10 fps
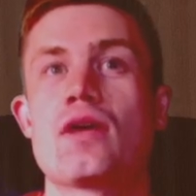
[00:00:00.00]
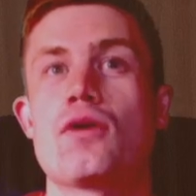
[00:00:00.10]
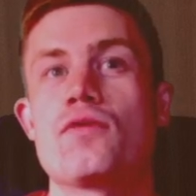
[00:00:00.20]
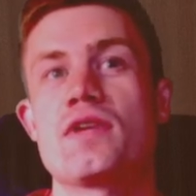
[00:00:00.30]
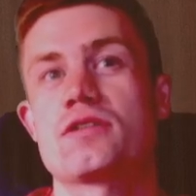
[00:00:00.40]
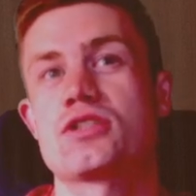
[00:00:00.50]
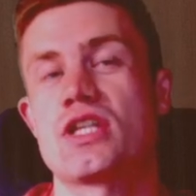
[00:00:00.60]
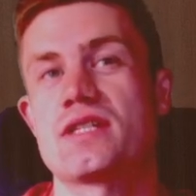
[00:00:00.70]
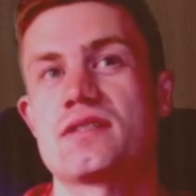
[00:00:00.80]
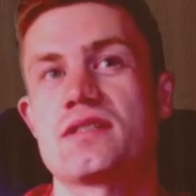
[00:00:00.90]
We are
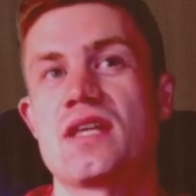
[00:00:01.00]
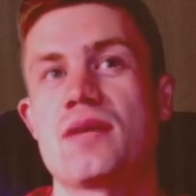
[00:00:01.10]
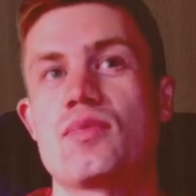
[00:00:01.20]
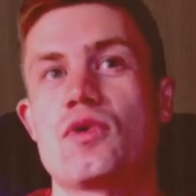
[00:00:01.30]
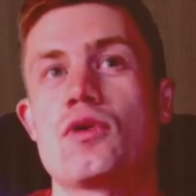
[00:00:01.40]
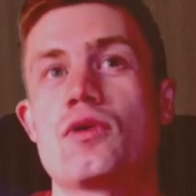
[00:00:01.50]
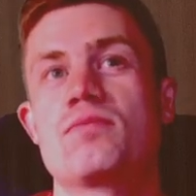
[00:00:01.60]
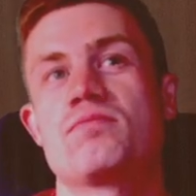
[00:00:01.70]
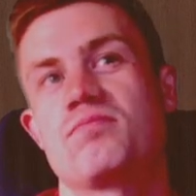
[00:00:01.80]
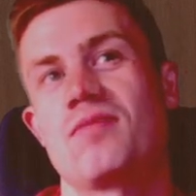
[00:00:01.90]
just a tempo
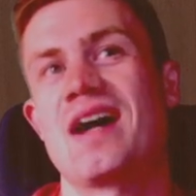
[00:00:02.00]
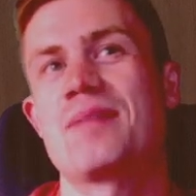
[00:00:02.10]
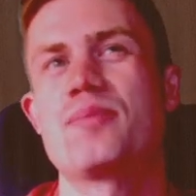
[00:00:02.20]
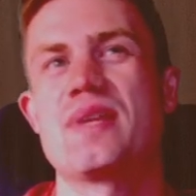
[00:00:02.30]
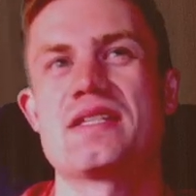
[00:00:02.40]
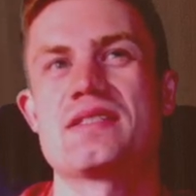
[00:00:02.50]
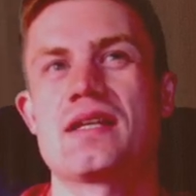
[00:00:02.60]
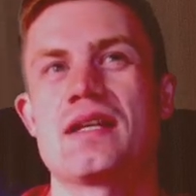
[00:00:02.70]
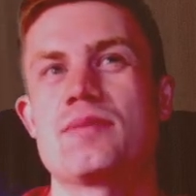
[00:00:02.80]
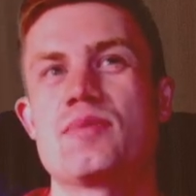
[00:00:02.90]
up
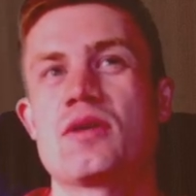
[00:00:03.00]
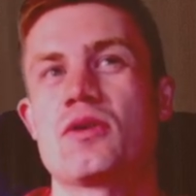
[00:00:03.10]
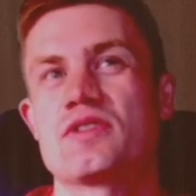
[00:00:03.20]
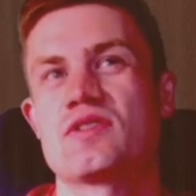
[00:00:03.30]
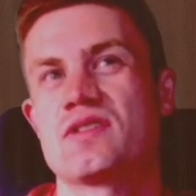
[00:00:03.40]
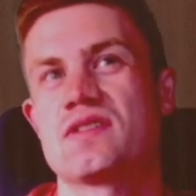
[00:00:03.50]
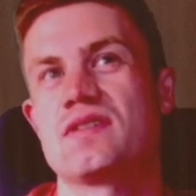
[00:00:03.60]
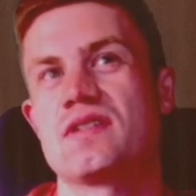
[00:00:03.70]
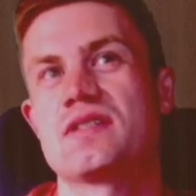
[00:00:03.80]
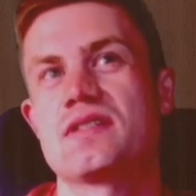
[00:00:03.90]
basically, because this
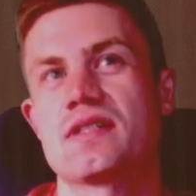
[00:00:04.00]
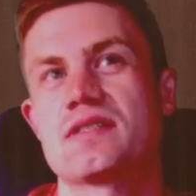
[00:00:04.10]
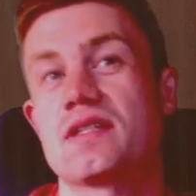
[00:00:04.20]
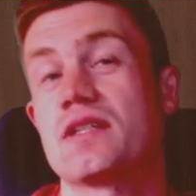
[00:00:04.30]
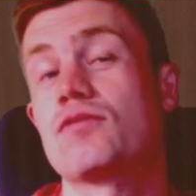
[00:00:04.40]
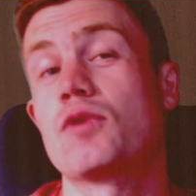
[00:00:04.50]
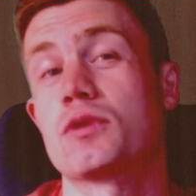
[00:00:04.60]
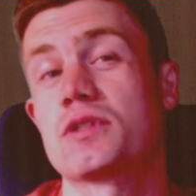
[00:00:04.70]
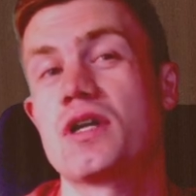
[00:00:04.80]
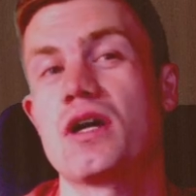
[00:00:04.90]
d6, it
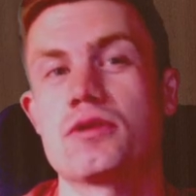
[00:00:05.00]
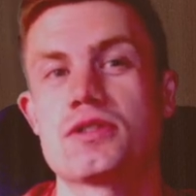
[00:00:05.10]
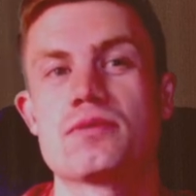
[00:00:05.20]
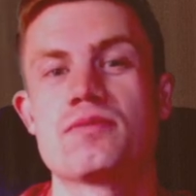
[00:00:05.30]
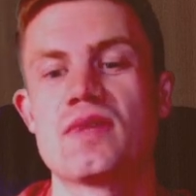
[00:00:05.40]
won't count.